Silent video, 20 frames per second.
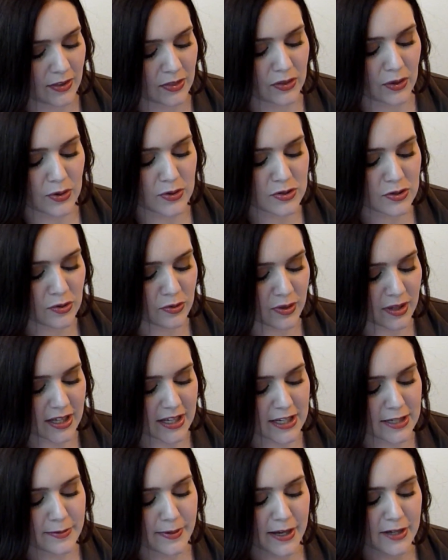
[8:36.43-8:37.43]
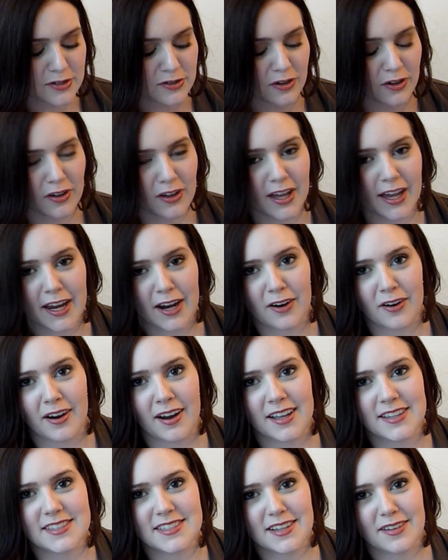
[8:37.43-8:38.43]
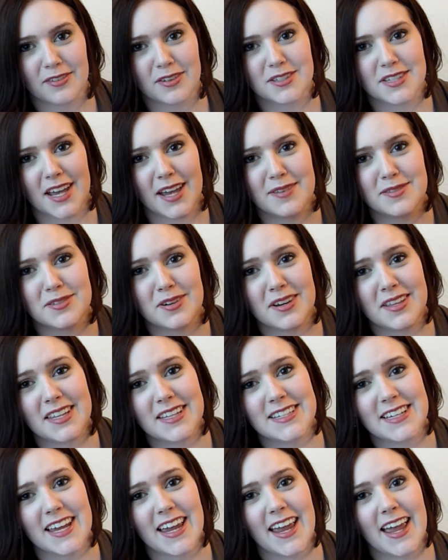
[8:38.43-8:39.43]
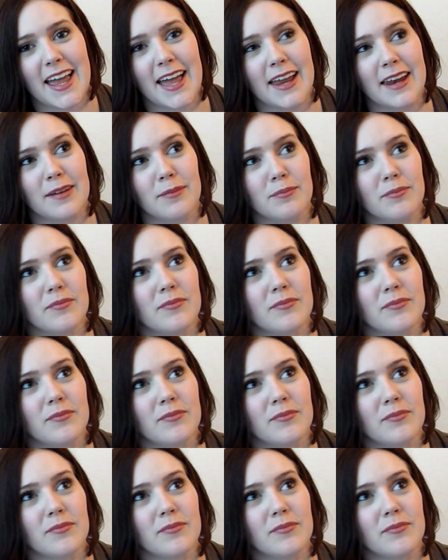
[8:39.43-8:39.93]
those are really special. I cried several times during the day, and